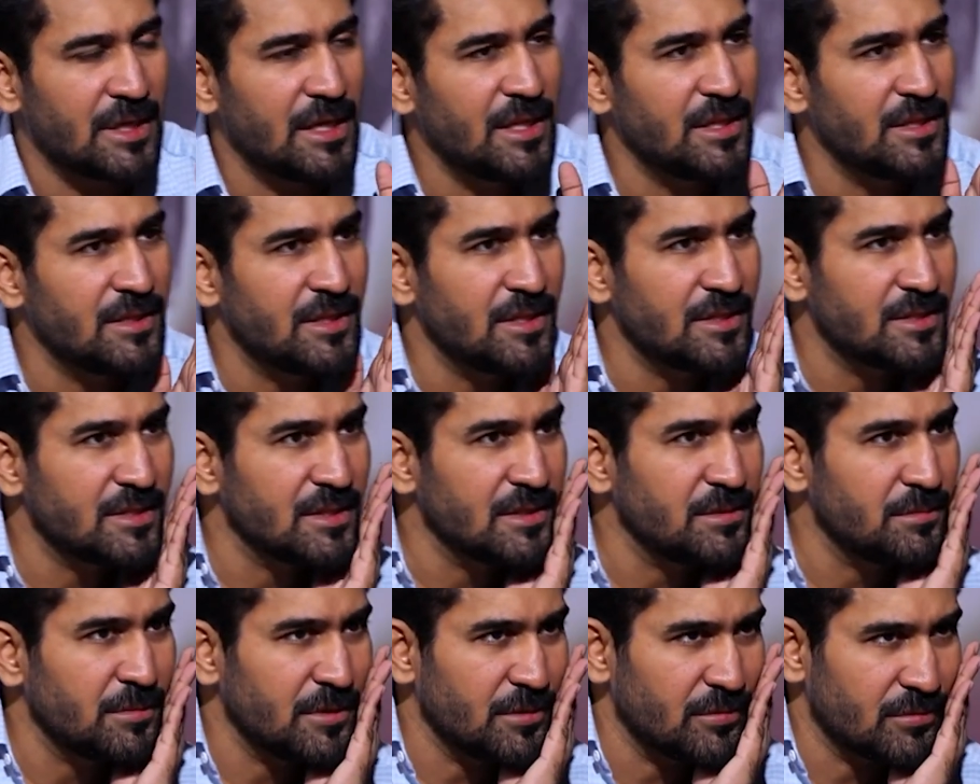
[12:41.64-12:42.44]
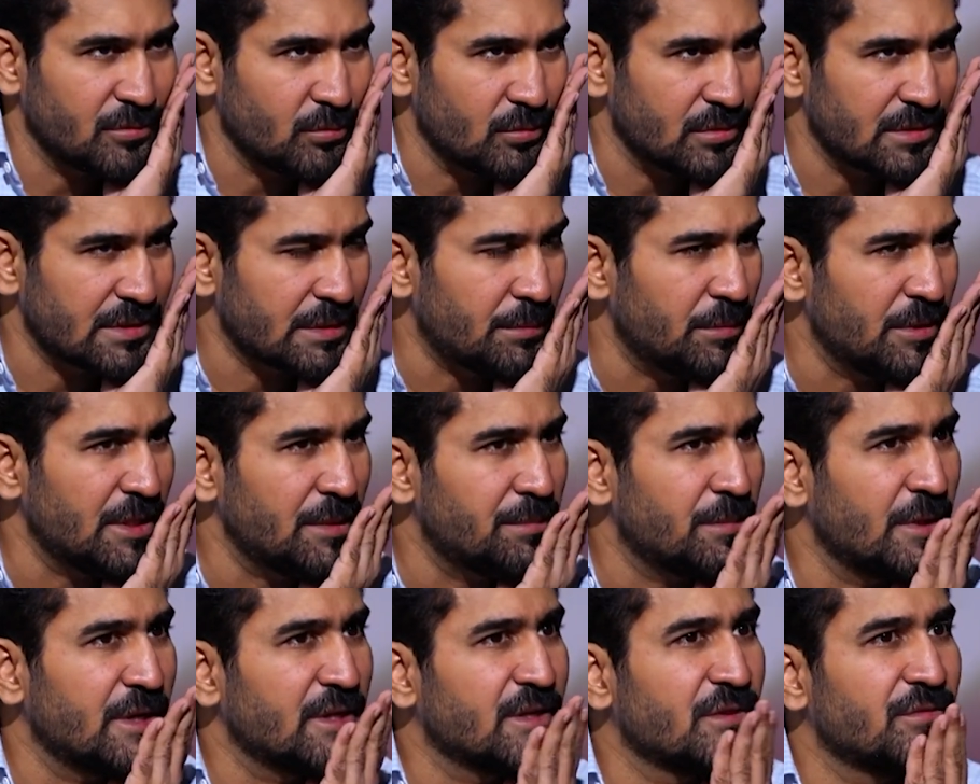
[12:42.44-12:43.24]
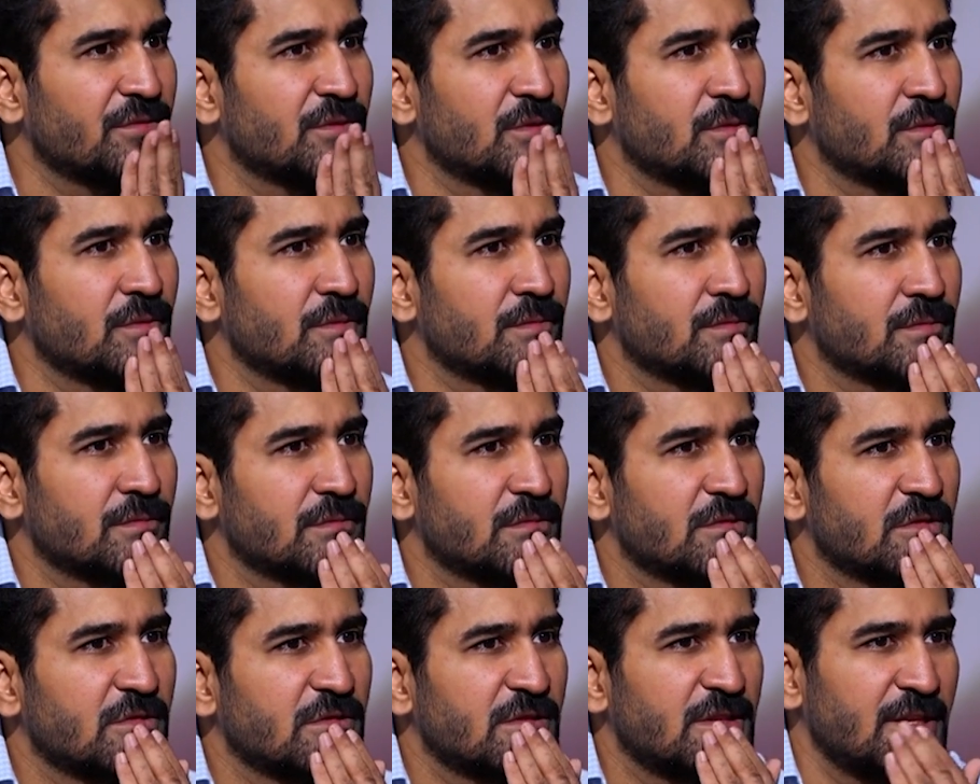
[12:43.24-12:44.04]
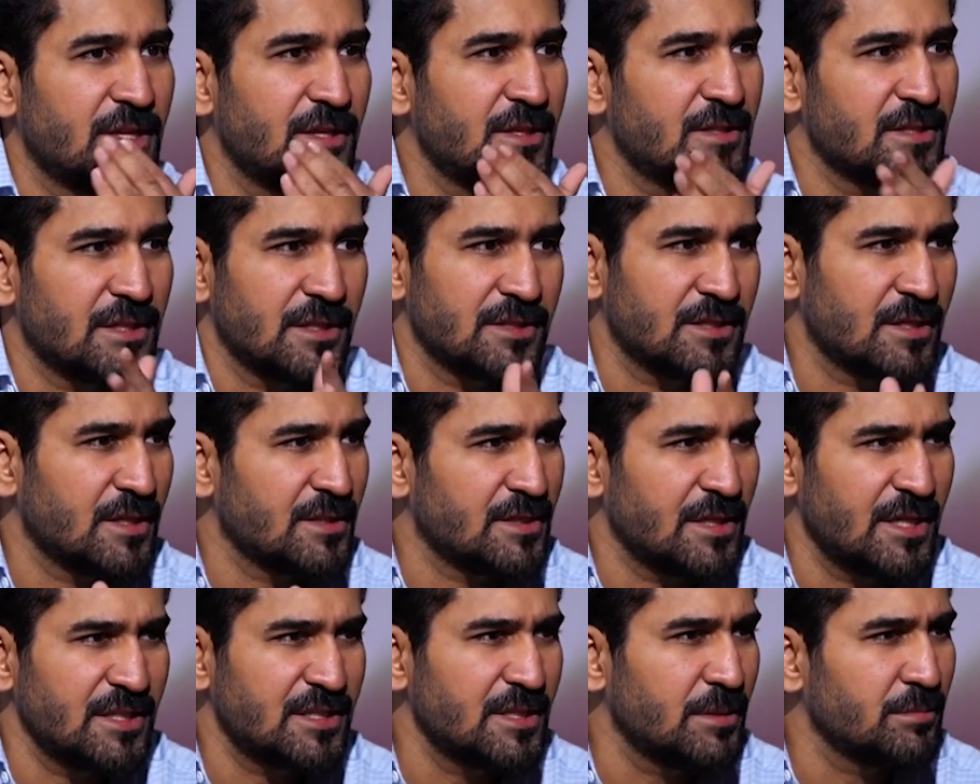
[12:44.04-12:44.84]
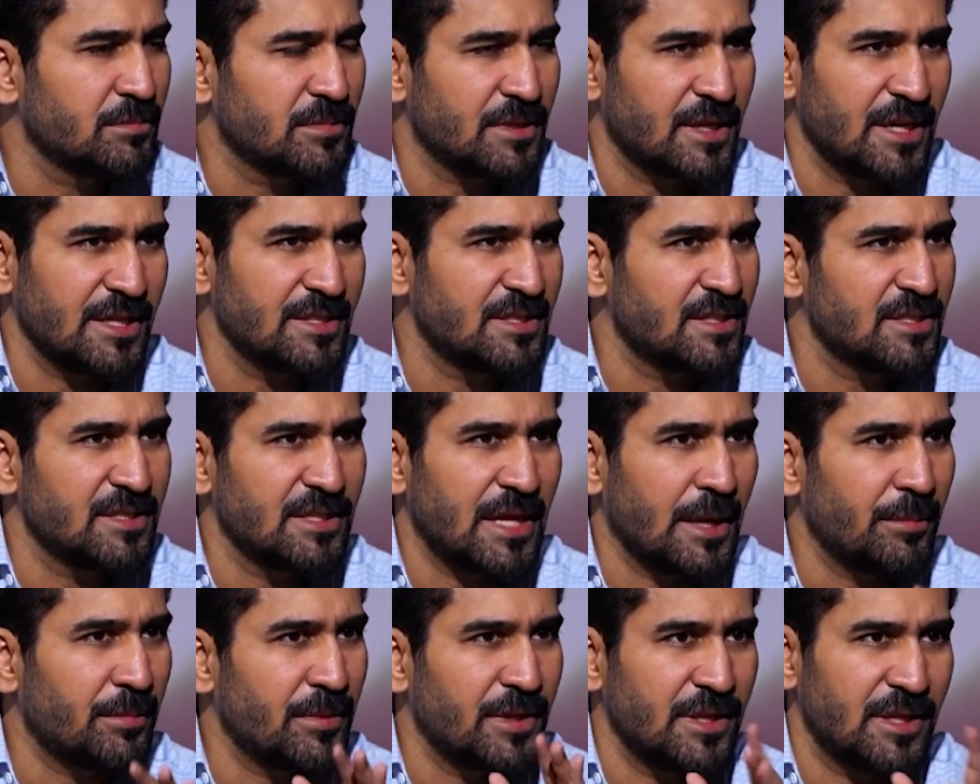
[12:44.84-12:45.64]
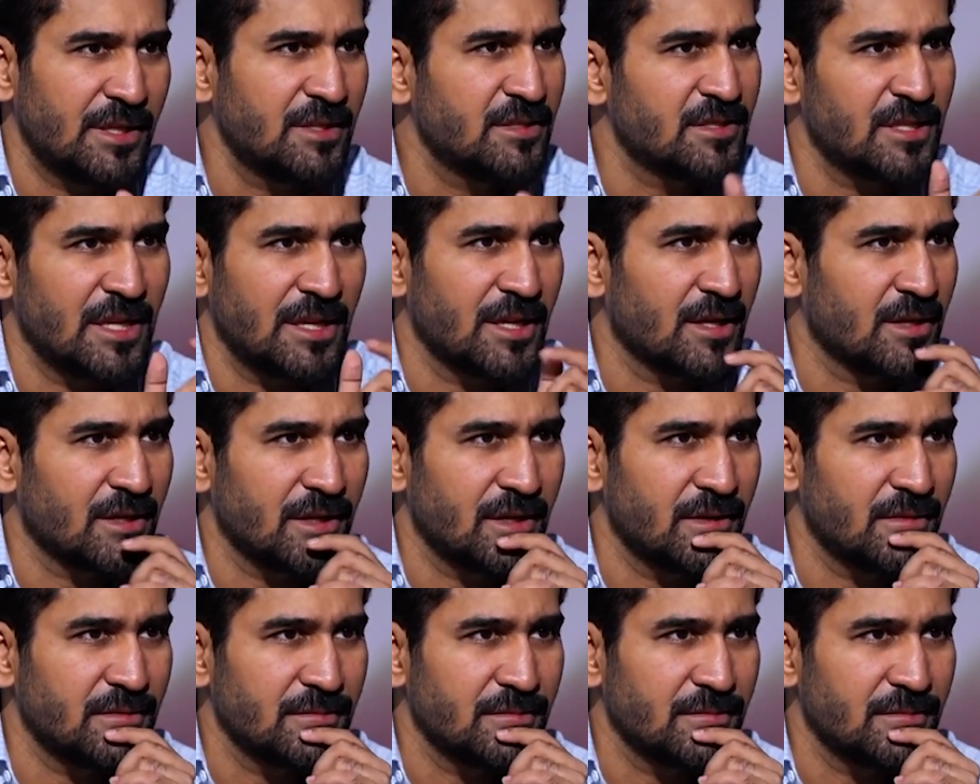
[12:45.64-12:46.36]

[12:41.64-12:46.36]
telling this in some other point of view. So there's some crisis happening in Sri Lanka.